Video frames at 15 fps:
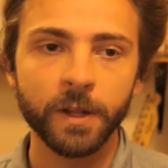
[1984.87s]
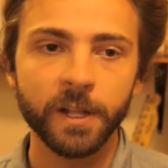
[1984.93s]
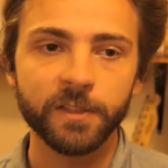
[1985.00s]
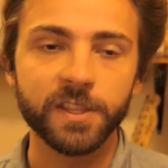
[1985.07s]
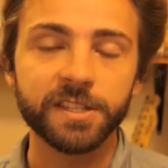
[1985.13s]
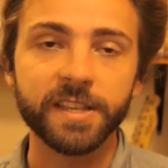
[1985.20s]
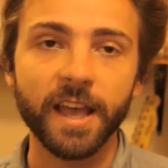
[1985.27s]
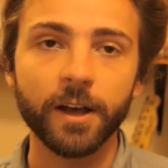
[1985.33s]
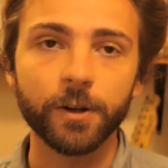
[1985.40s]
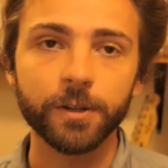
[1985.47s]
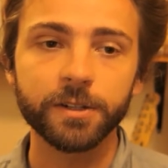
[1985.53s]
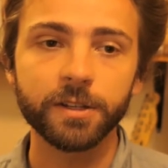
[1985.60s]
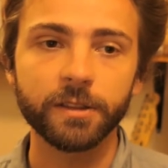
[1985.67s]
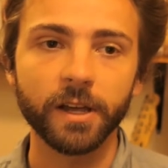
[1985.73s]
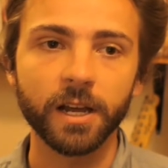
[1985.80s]
This
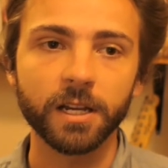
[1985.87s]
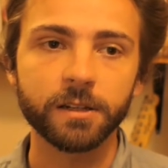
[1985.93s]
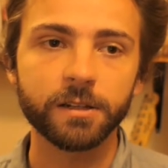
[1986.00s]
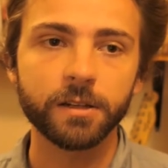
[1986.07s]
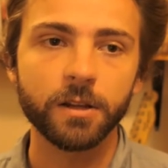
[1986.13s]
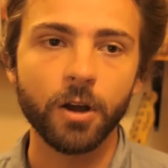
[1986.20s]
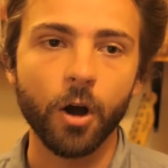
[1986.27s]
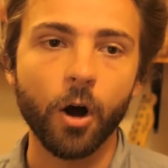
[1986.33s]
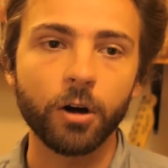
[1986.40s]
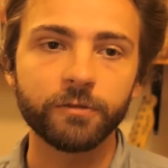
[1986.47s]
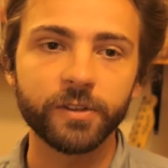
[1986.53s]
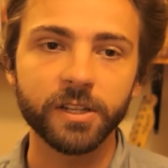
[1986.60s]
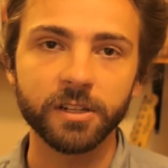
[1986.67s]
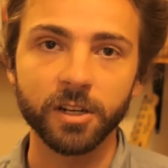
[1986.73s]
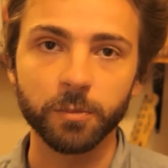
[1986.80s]
held that all
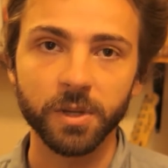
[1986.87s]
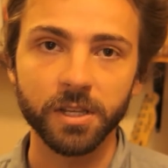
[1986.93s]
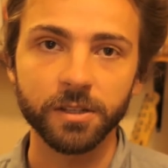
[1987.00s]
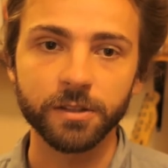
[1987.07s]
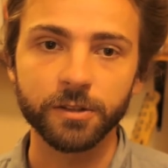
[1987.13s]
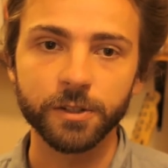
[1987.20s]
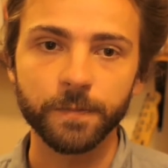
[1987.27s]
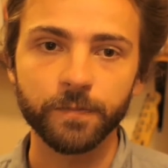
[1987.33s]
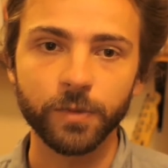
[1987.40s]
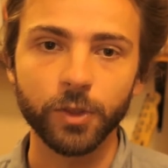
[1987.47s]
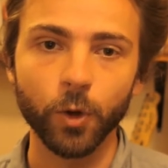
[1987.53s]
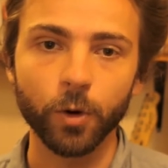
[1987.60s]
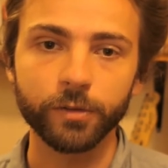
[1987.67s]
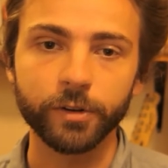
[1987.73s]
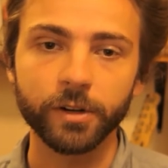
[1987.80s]
Vietnamese,
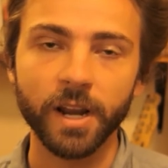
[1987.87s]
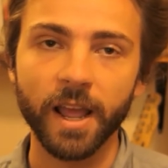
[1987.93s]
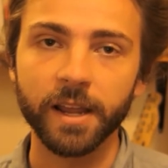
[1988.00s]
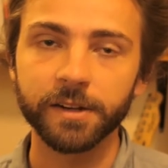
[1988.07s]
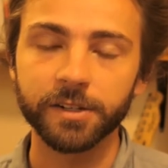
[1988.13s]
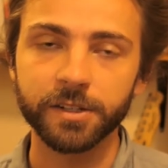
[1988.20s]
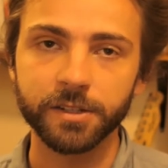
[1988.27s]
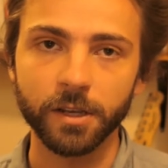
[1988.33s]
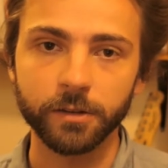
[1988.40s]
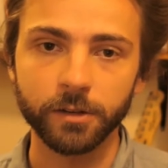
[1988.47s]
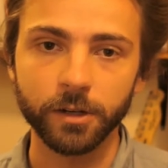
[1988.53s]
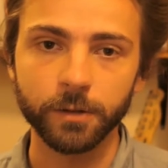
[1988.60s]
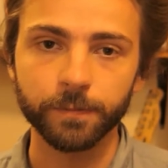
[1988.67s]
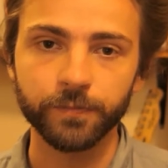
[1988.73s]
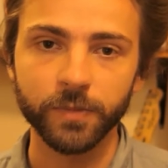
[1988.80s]
northern and
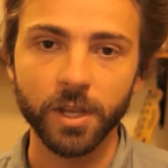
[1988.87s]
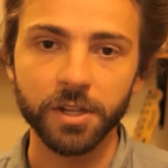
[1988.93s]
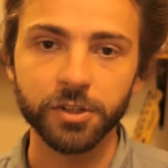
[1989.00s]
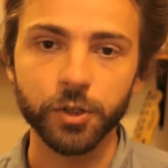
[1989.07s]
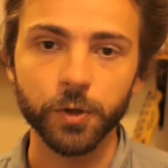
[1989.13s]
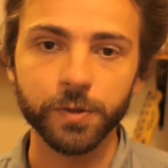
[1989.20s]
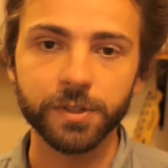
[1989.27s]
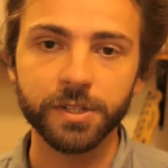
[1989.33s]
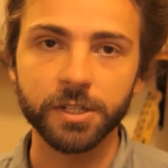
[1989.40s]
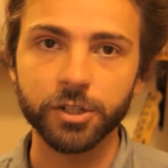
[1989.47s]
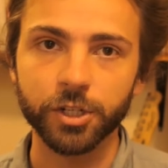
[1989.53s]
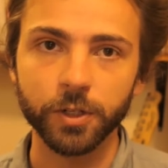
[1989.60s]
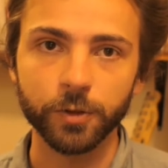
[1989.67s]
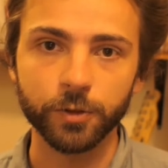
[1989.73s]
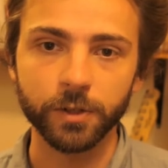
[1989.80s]
southern, adults and
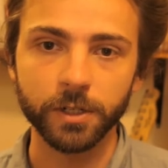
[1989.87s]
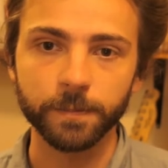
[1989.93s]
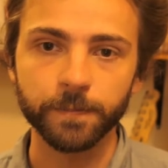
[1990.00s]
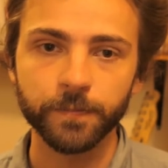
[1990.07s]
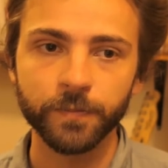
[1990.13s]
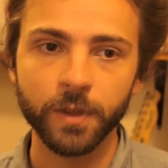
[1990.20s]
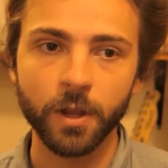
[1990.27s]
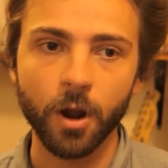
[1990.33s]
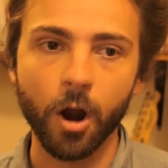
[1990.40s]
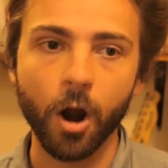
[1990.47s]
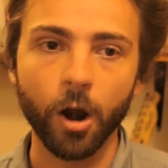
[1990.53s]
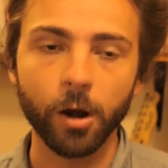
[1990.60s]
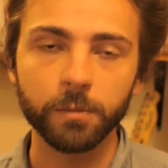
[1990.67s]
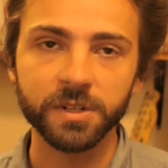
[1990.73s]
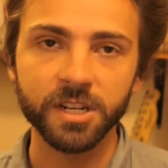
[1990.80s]
children,
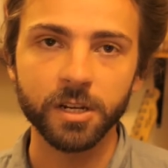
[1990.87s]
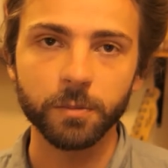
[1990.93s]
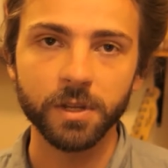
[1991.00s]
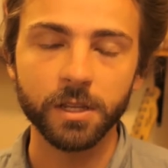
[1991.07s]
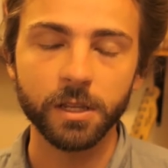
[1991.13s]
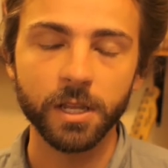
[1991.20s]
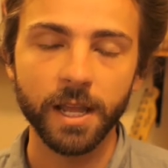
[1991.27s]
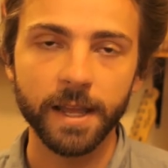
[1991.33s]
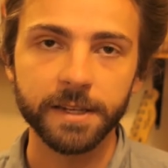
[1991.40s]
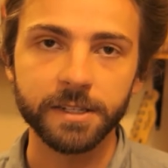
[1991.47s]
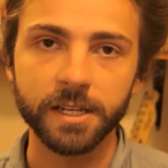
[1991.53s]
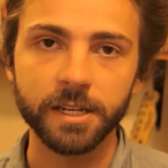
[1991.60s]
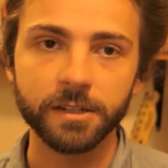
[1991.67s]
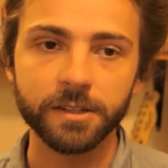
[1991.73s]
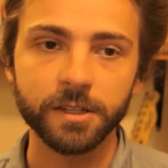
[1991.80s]
armed enemy and
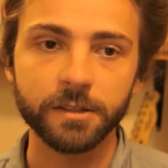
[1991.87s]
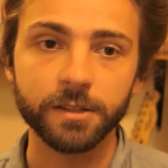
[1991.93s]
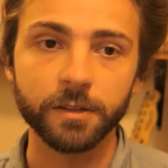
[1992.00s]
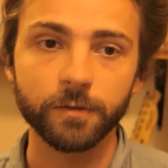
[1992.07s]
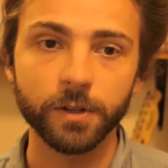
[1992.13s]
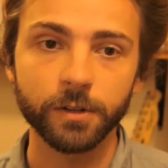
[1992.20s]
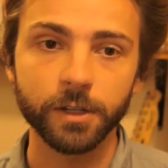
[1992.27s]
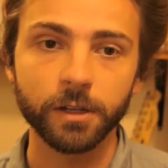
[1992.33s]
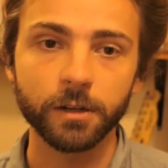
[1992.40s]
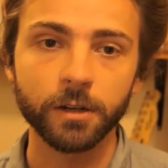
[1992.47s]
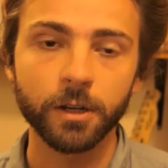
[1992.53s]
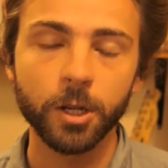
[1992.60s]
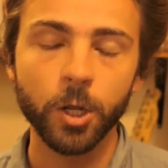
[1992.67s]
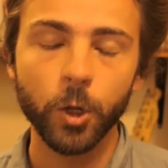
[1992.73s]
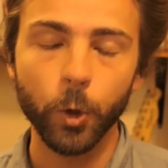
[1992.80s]
innocent civilian,
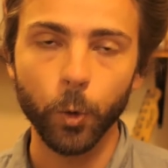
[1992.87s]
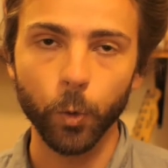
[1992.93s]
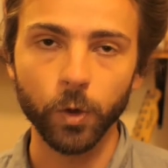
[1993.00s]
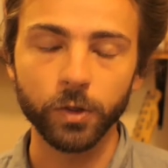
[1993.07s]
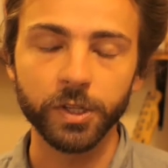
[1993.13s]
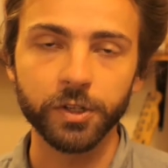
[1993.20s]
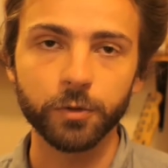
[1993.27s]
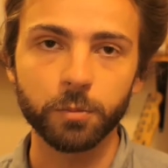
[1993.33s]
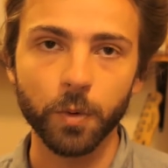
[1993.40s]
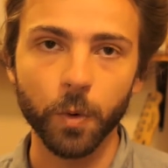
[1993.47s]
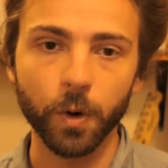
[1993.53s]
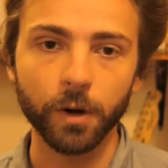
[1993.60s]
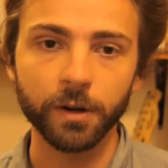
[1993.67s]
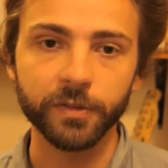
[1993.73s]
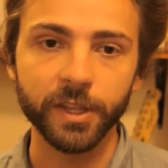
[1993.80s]
were little
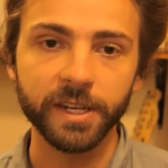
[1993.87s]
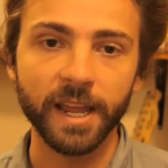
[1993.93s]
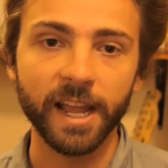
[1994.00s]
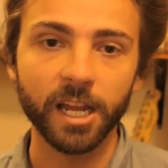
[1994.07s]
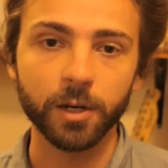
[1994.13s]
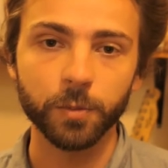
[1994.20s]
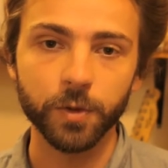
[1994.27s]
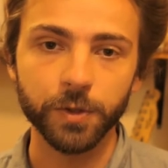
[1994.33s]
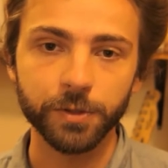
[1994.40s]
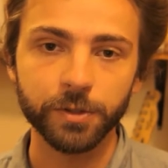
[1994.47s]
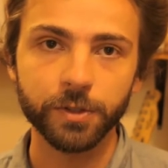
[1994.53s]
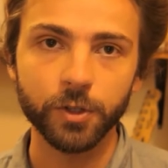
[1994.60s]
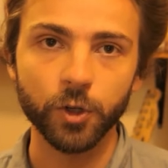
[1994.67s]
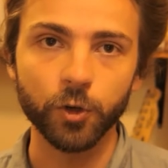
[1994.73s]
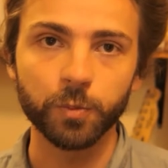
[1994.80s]
more than
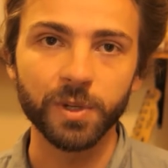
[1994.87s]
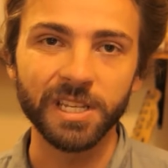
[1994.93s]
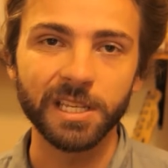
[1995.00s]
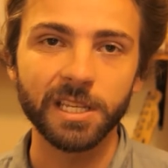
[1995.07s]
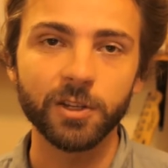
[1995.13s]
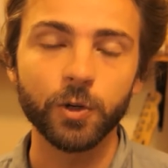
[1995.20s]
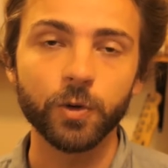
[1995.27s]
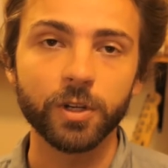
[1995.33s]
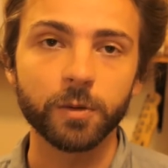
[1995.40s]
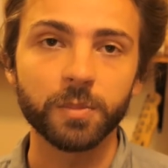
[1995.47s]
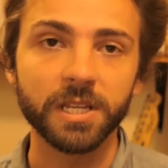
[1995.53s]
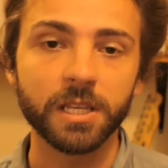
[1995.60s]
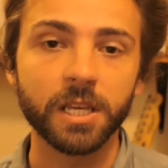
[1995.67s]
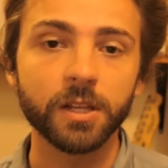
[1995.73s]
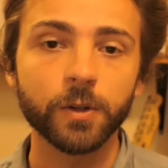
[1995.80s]
animals who could
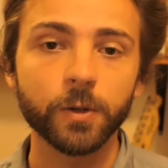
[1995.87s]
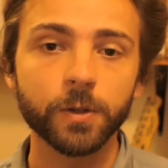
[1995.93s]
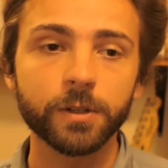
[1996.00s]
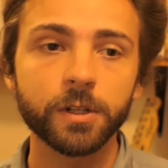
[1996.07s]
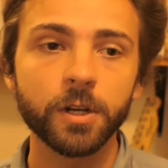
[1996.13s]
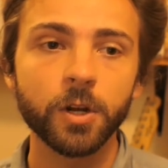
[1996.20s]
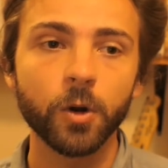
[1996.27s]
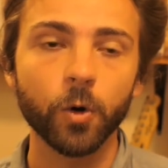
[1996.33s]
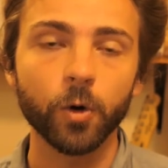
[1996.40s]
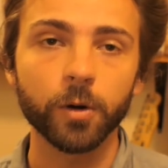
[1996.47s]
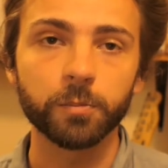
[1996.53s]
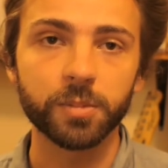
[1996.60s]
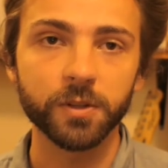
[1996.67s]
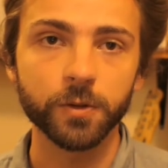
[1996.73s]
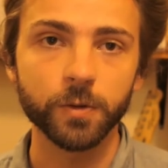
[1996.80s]
be killed or
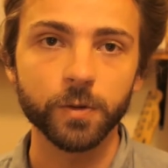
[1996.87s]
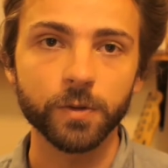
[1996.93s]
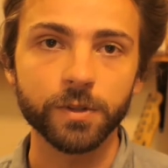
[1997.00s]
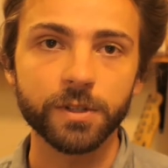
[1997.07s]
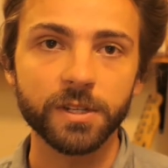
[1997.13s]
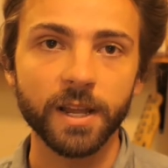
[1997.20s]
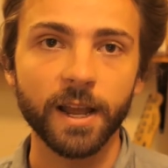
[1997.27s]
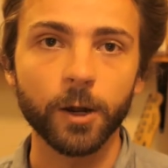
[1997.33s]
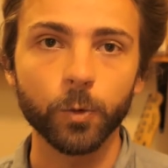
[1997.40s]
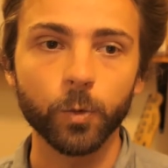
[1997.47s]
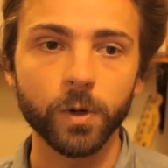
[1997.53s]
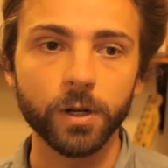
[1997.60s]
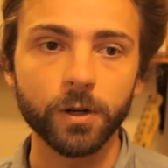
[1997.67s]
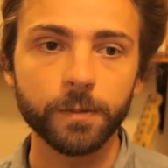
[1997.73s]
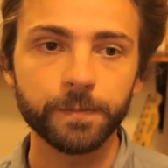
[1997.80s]
abused at
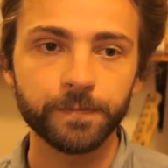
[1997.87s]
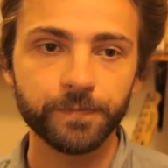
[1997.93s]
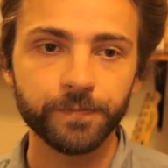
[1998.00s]
will.